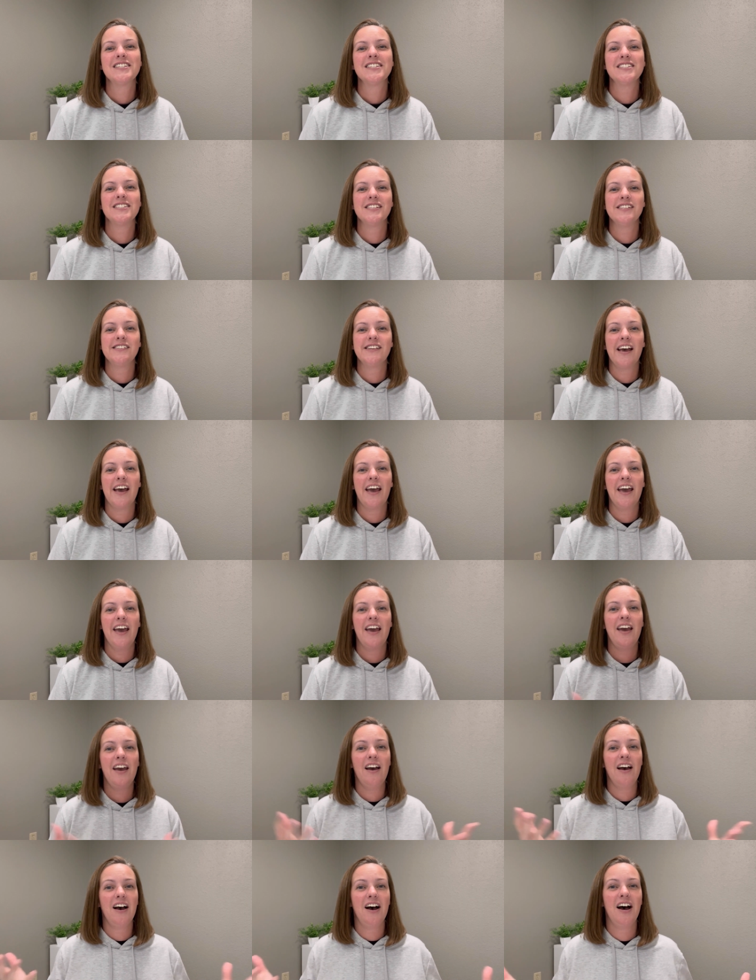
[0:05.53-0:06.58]

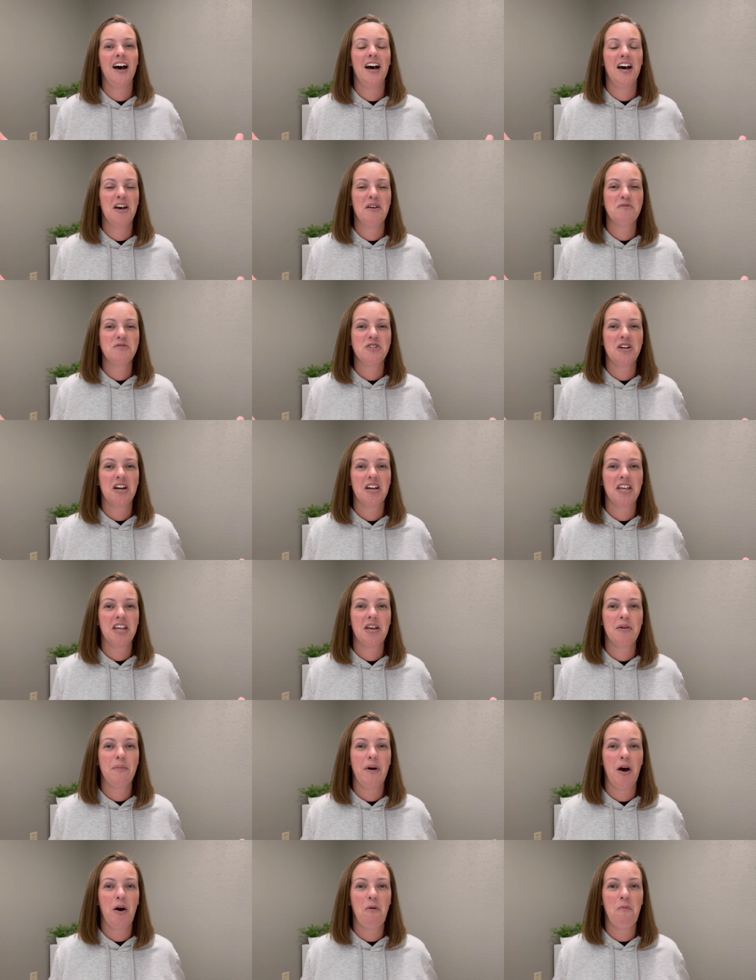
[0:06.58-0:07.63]
Today I'm talking
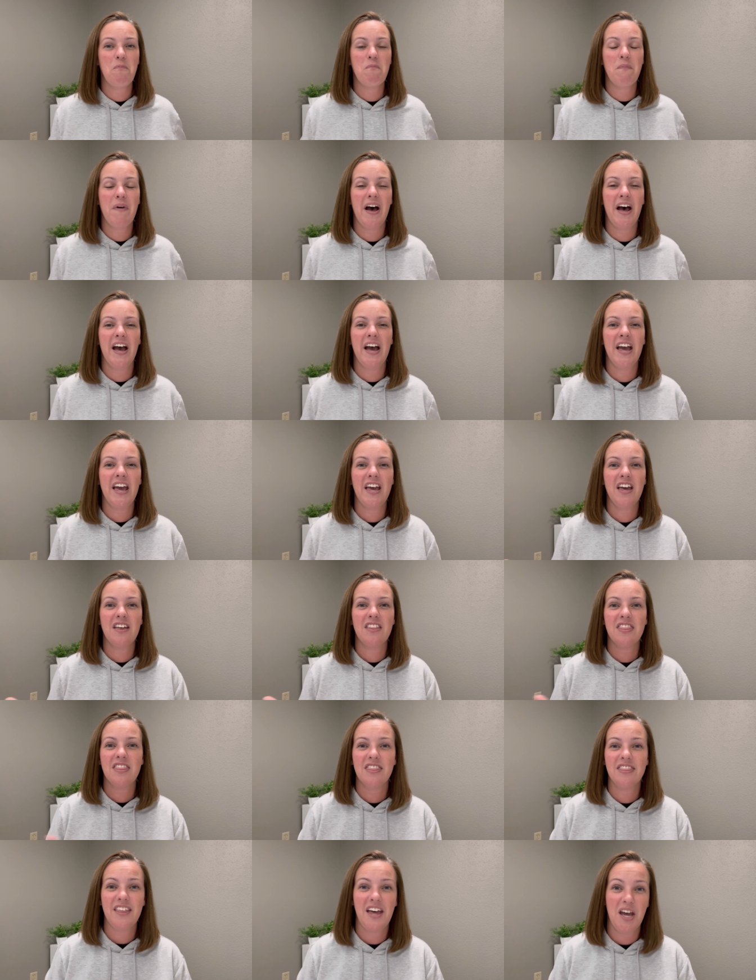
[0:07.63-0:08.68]
about my
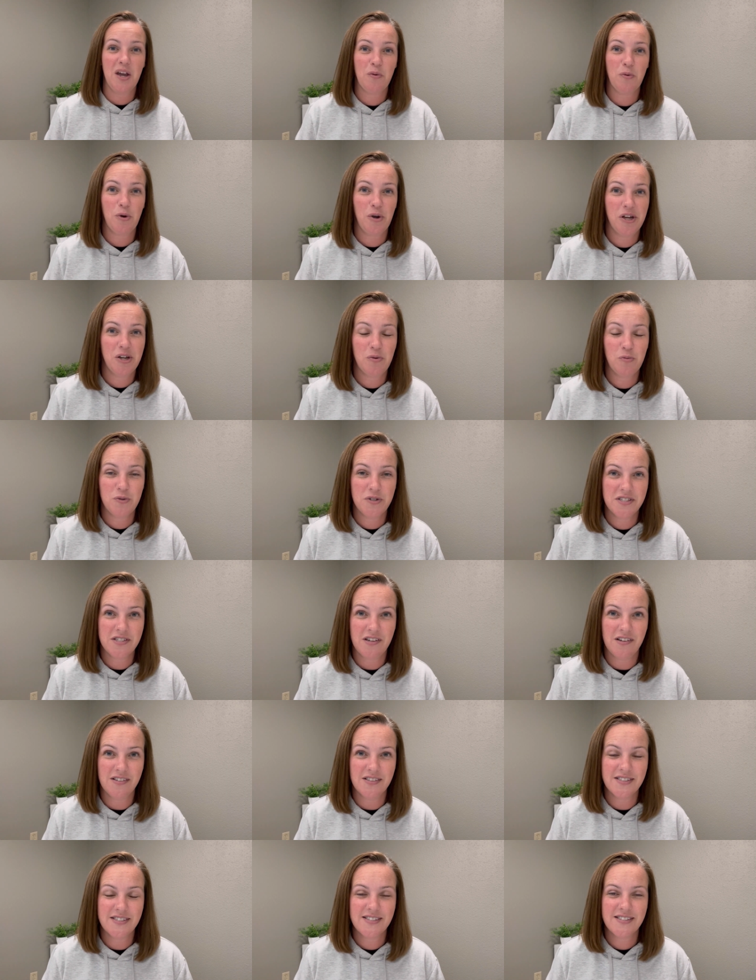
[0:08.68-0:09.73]
thyroid
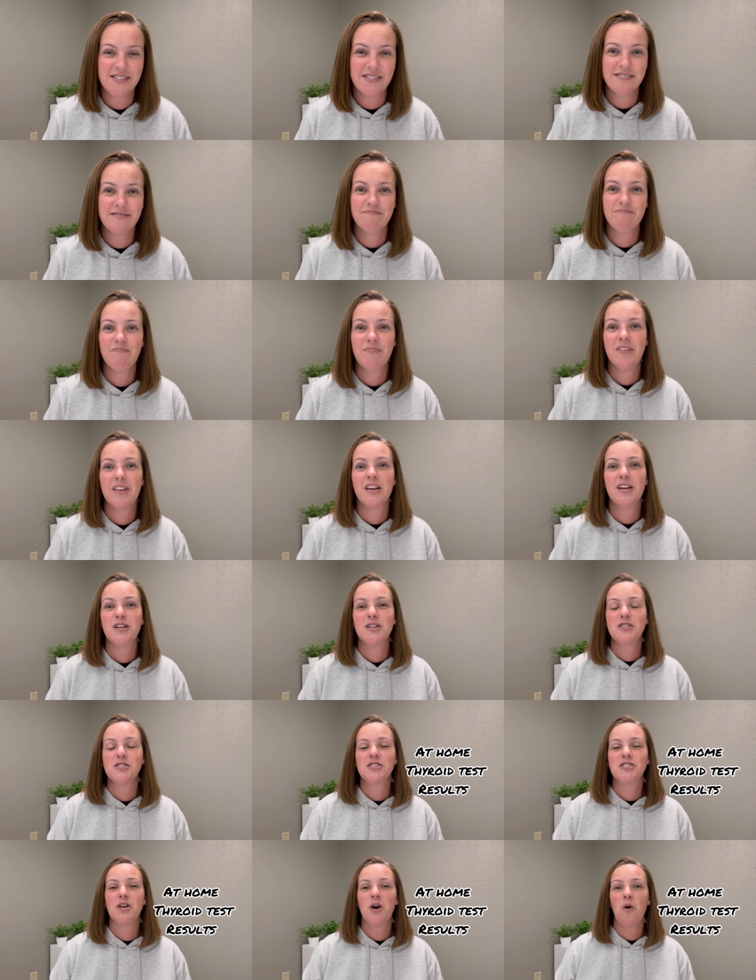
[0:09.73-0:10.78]
results.
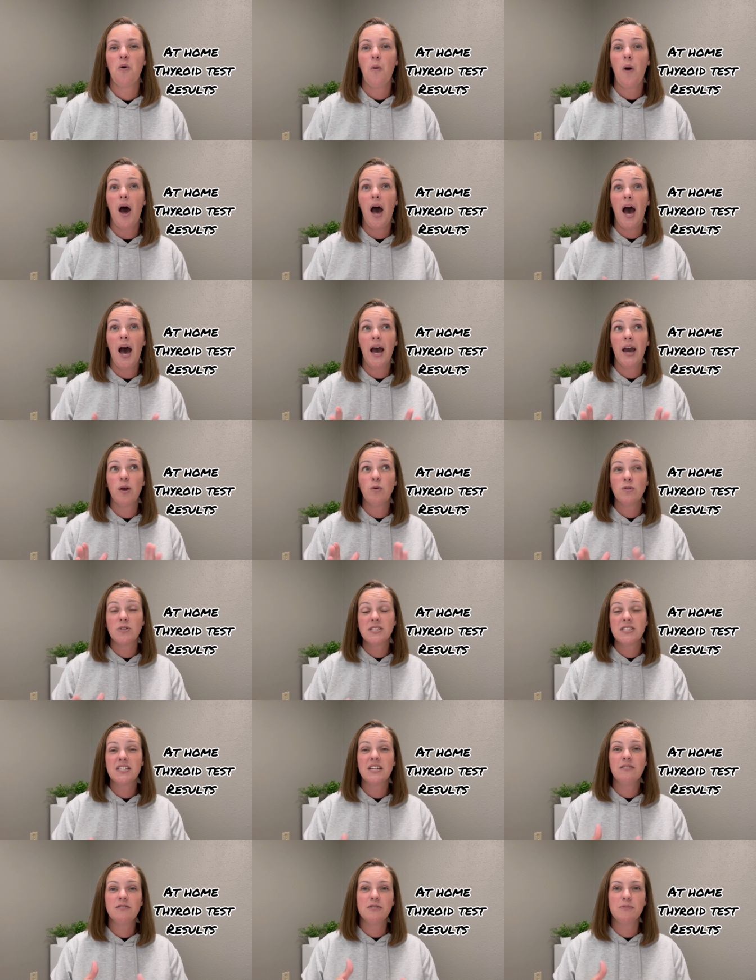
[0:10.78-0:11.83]
So I
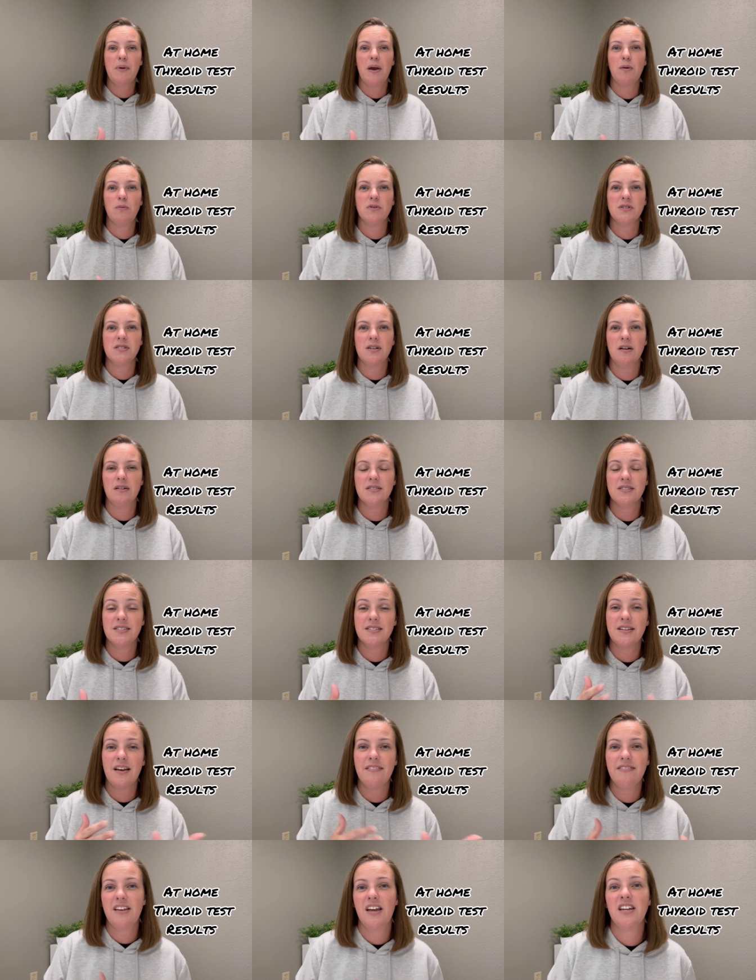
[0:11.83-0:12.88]
received my results
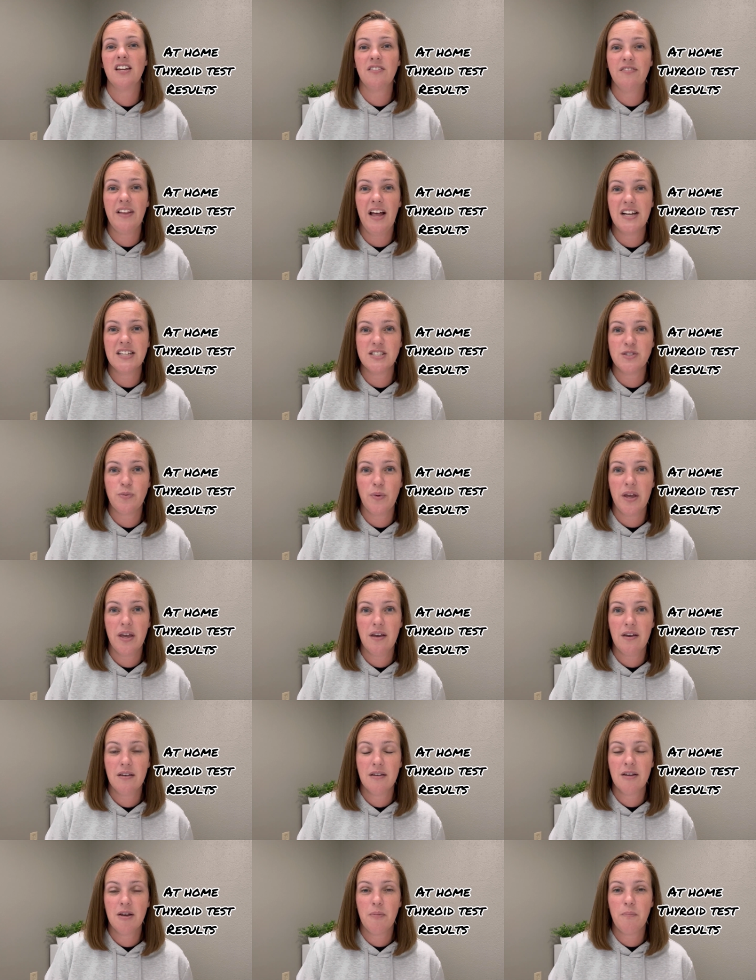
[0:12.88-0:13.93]
at the end of last
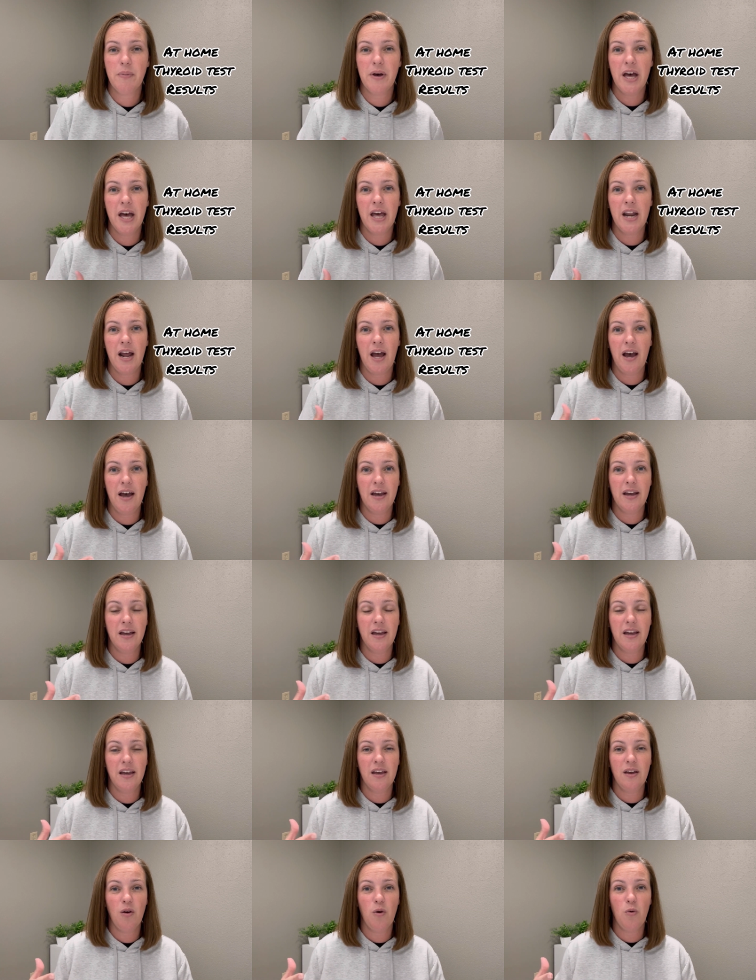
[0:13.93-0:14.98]
week, but
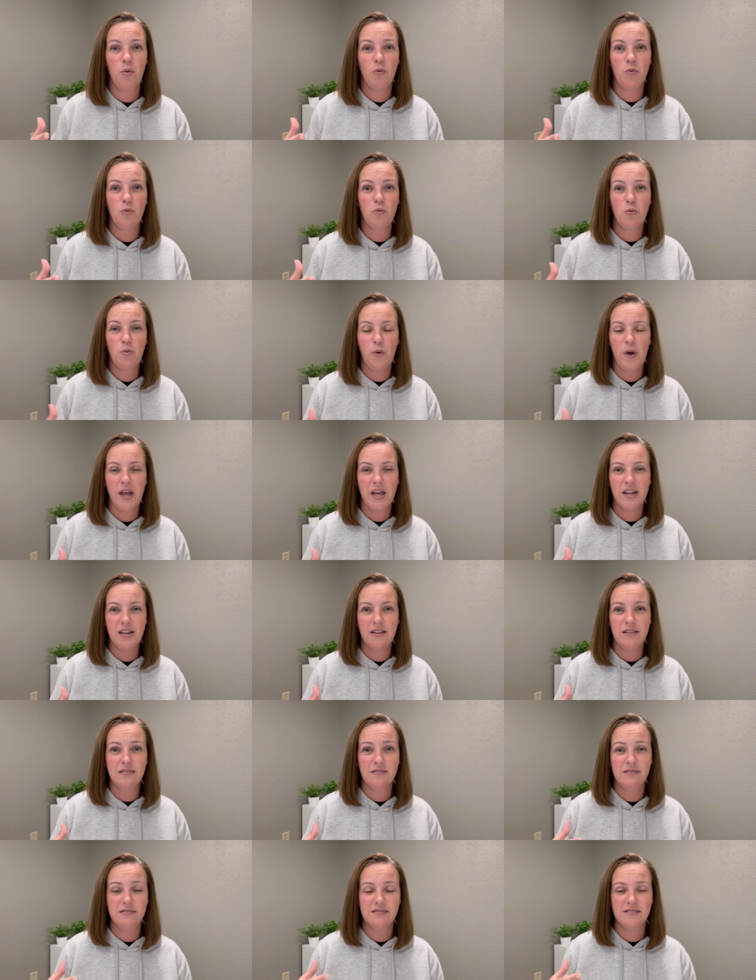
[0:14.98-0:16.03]
I
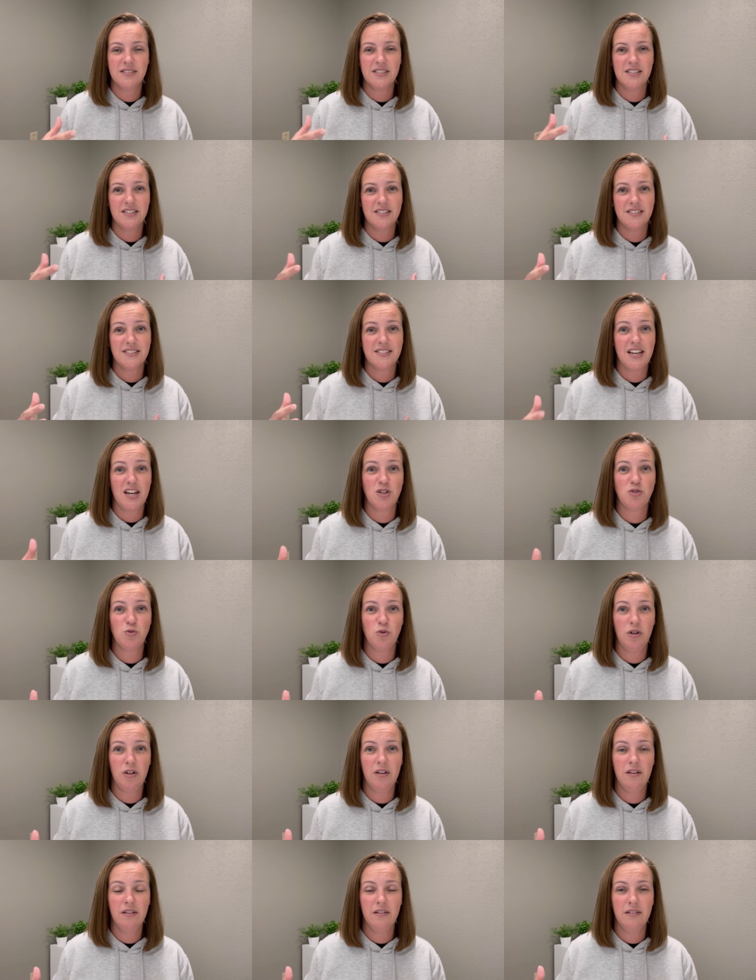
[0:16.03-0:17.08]
waited to
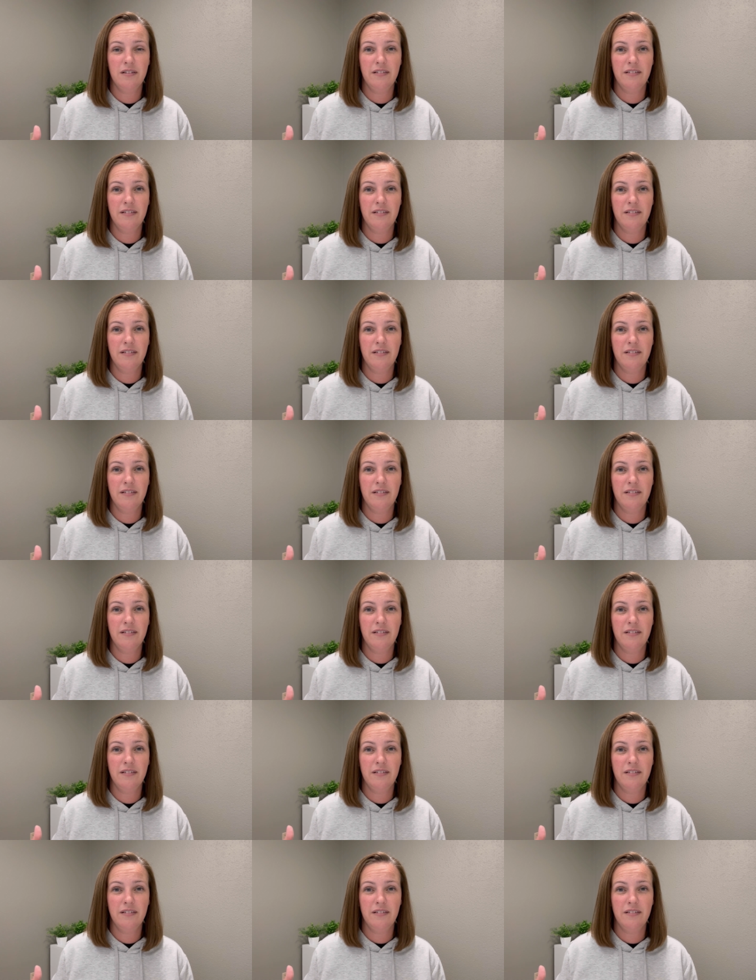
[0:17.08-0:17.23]
schedule,